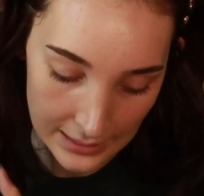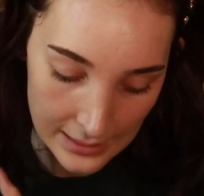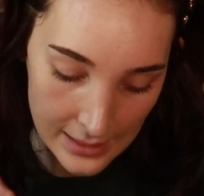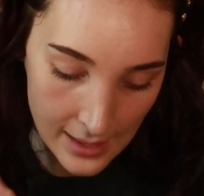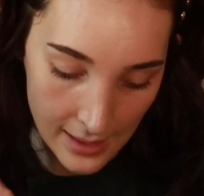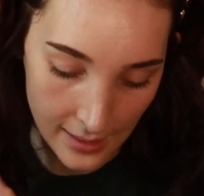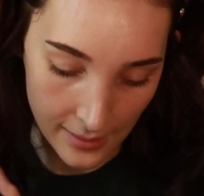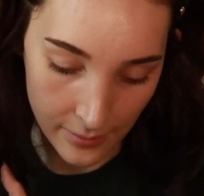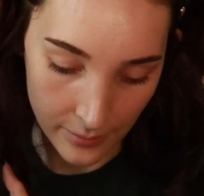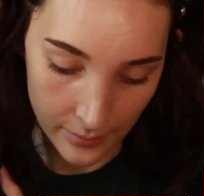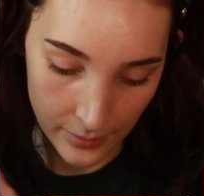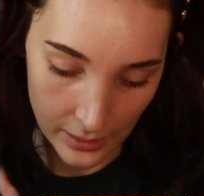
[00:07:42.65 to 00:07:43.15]

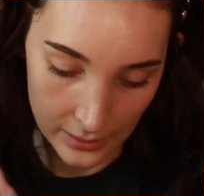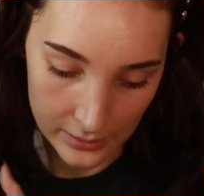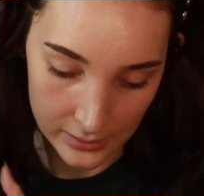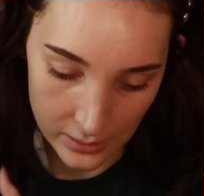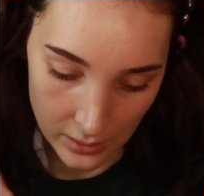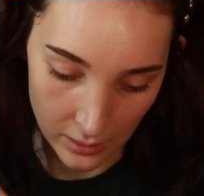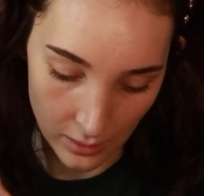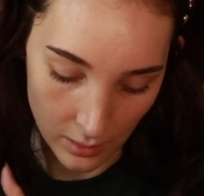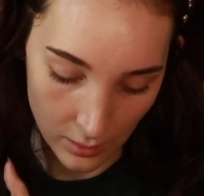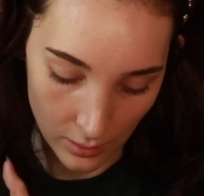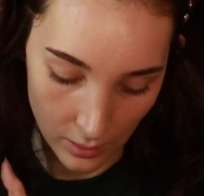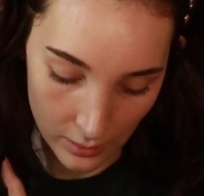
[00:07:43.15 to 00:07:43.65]
him as
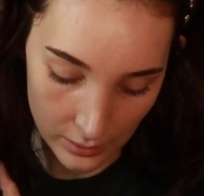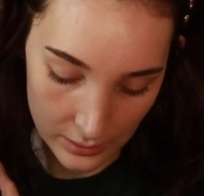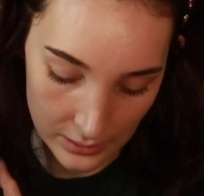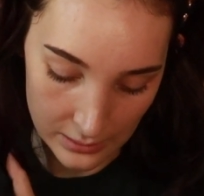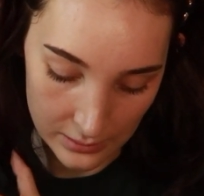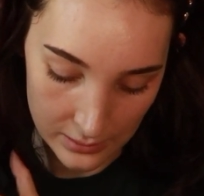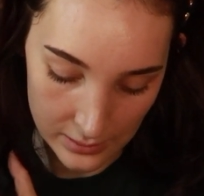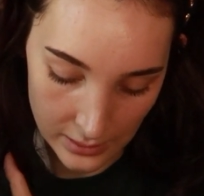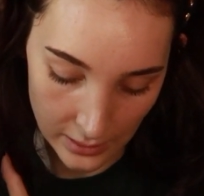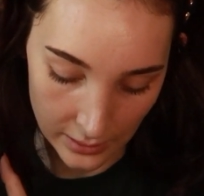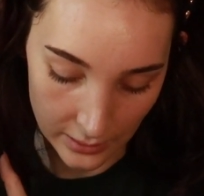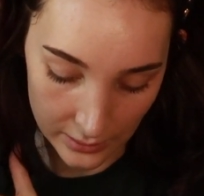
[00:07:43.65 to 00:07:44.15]
an
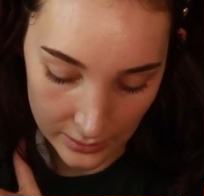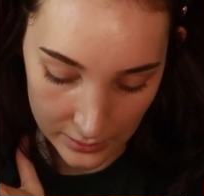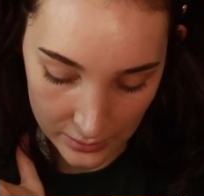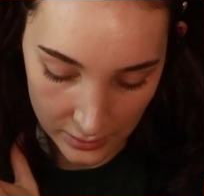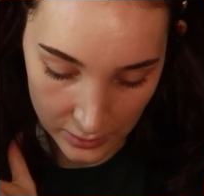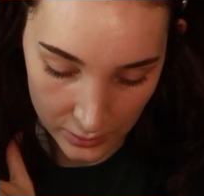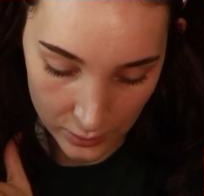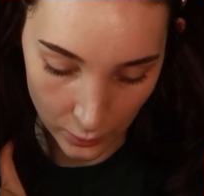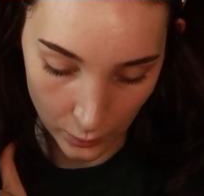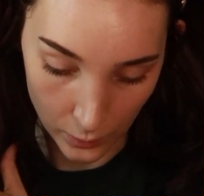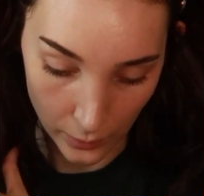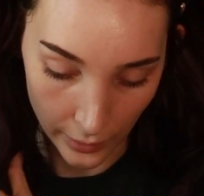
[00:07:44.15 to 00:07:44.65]
artist and his
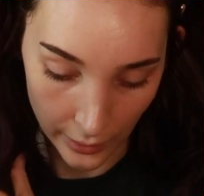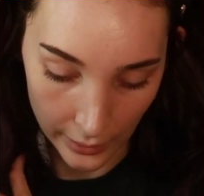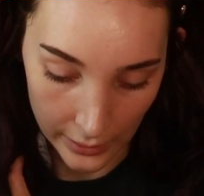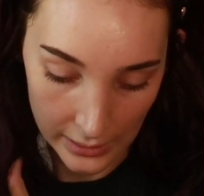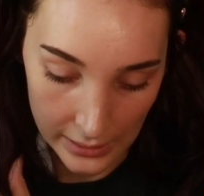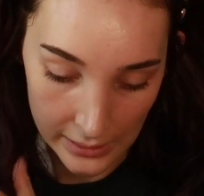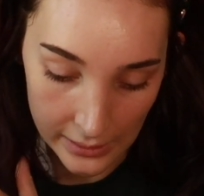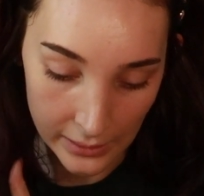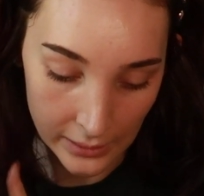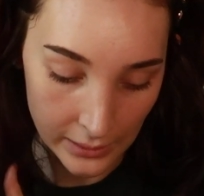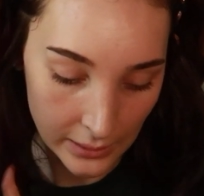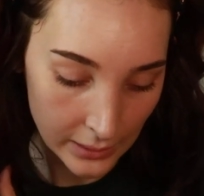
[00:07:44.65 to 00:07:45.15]

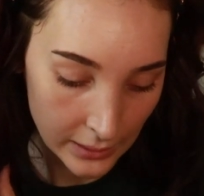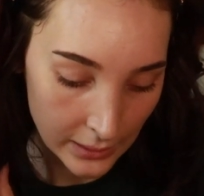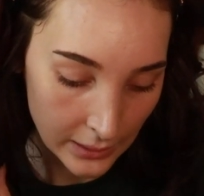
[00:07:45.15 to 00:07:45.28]
story